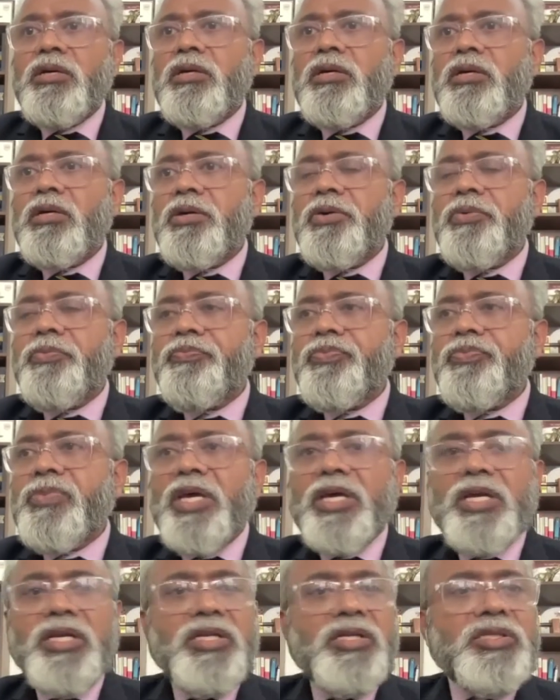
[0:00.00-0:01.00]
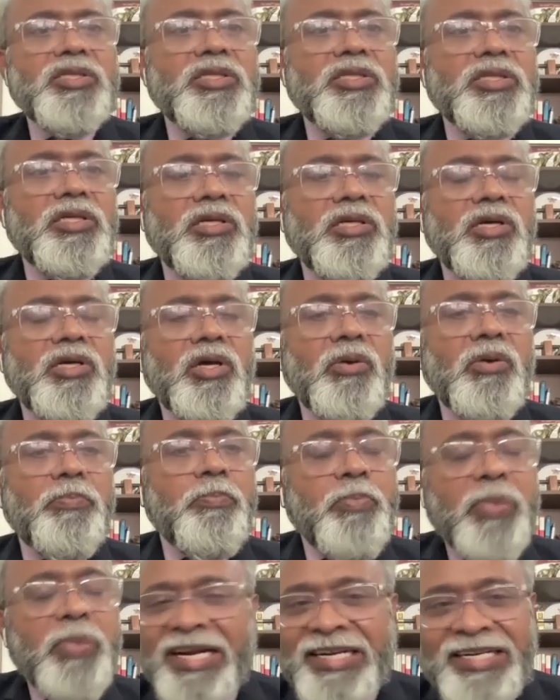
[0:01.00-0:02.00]
uh, there is uh,
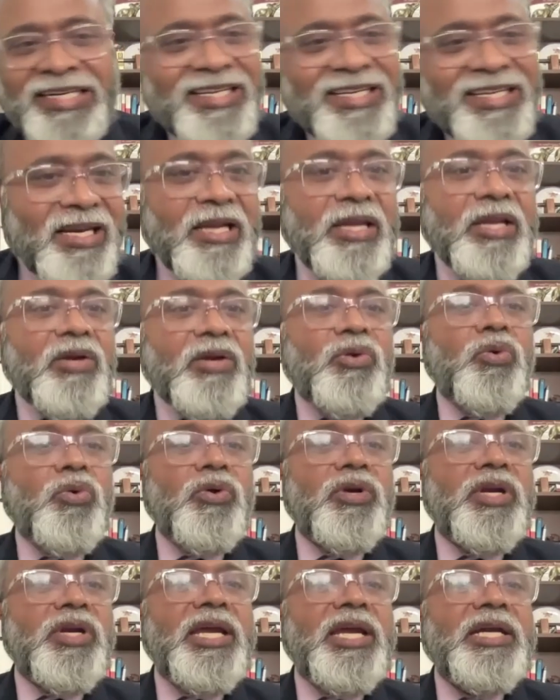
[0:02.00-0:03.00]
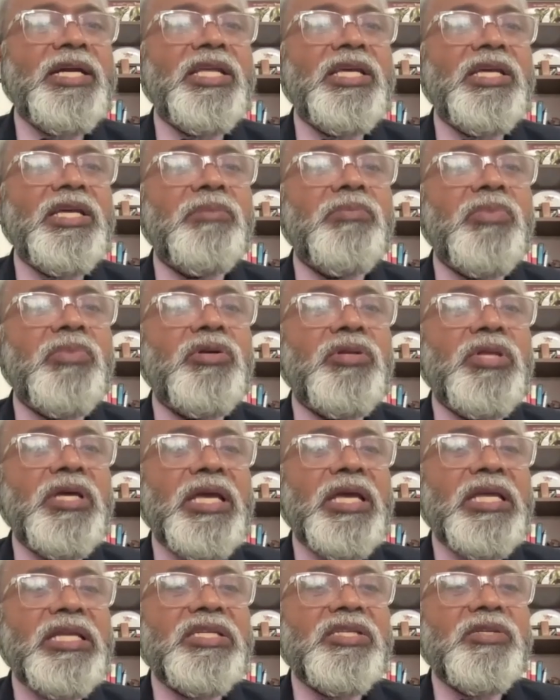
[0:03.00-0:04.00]
practically no writing about
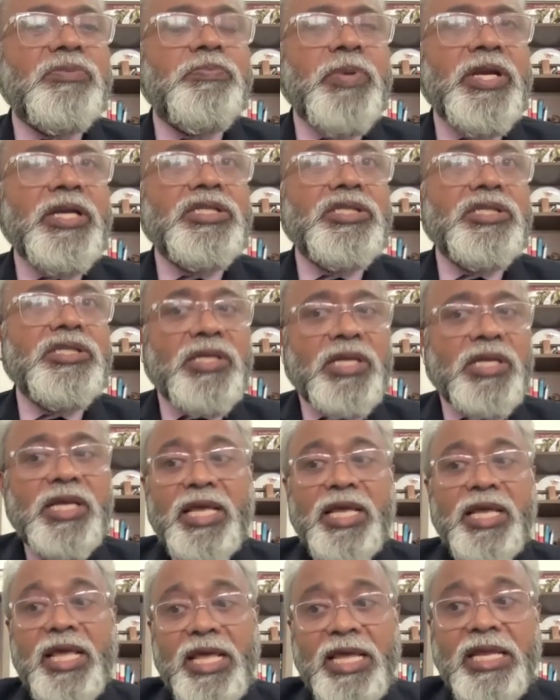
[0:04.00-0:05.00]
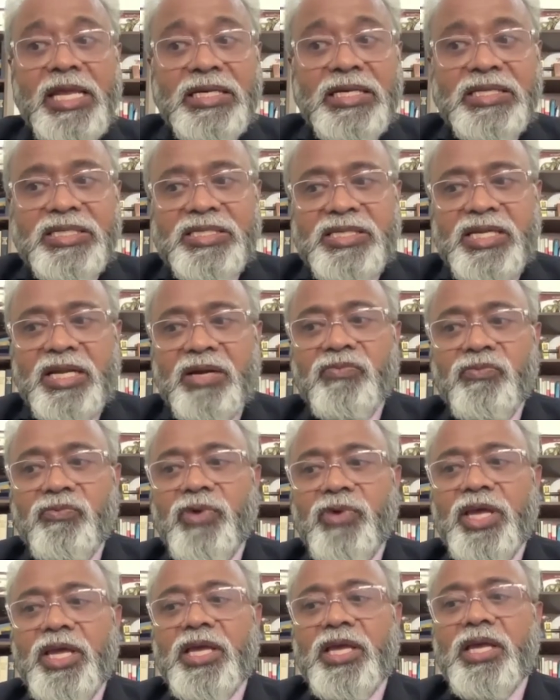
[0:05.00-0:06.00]
the inspiration. In
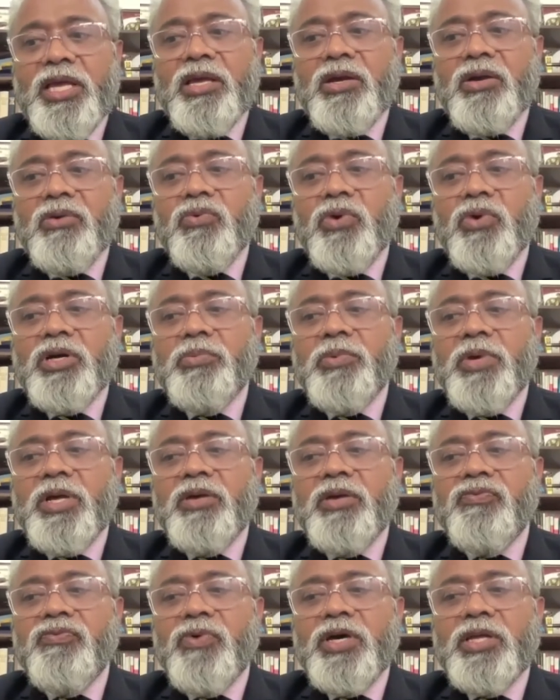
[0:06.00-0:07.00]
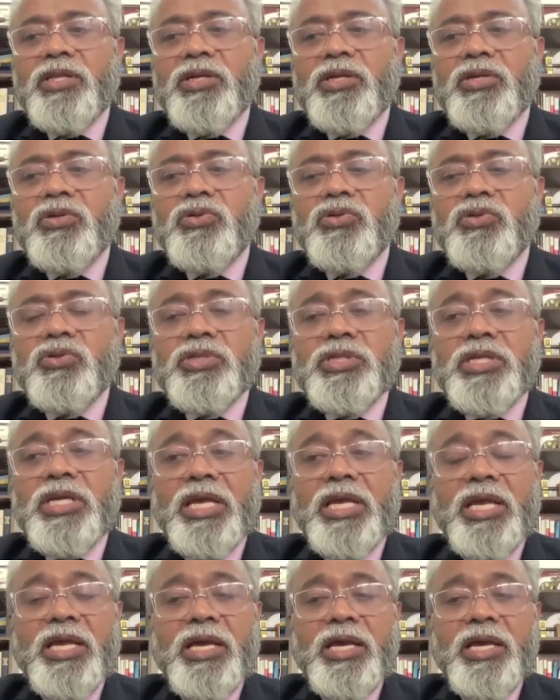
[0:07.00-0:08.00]
some way, what my father used to
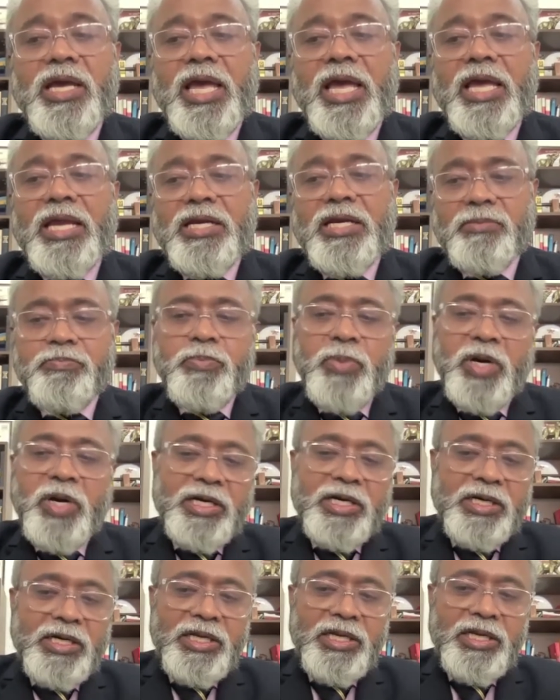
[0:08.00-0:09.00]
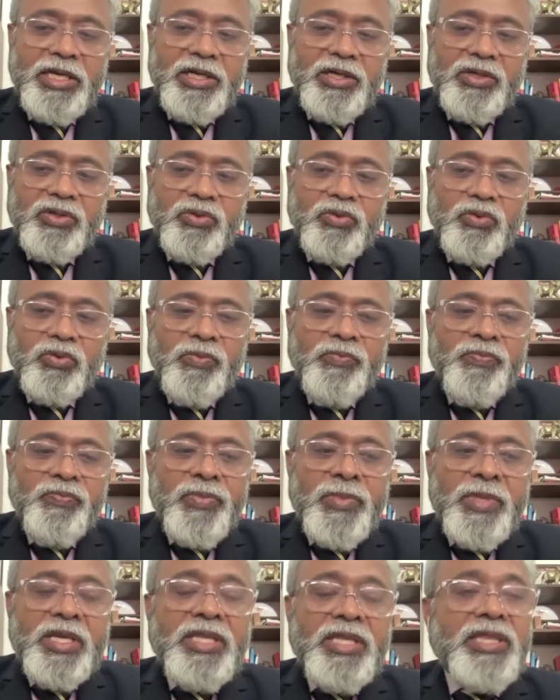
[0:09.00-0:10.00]
say, and partly true,
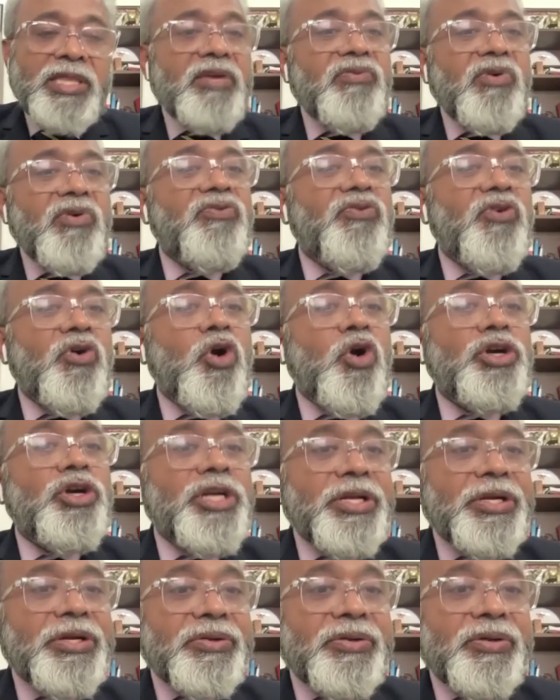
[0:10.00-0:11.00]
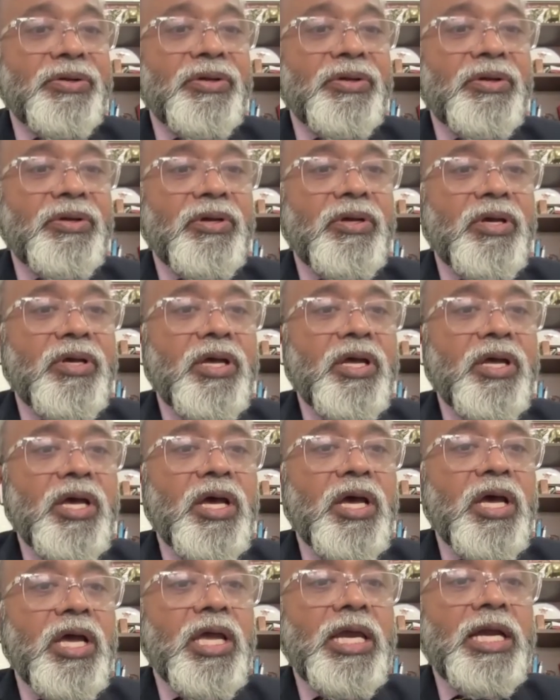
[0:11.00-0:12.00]
they were forgotten.
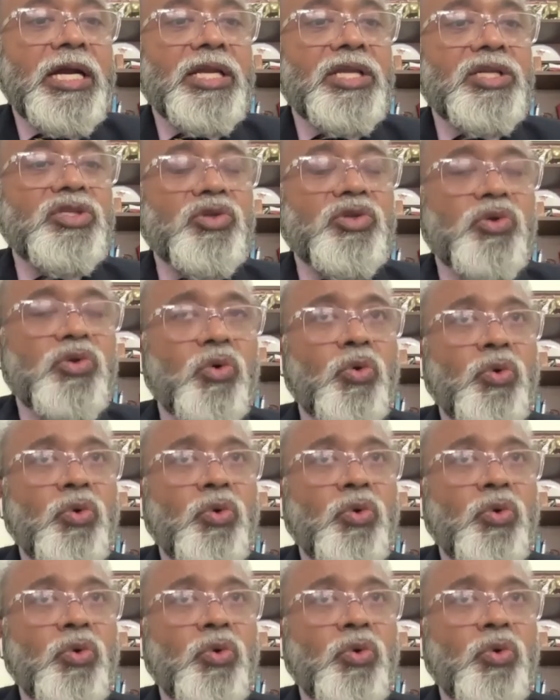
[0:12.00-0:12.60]
It is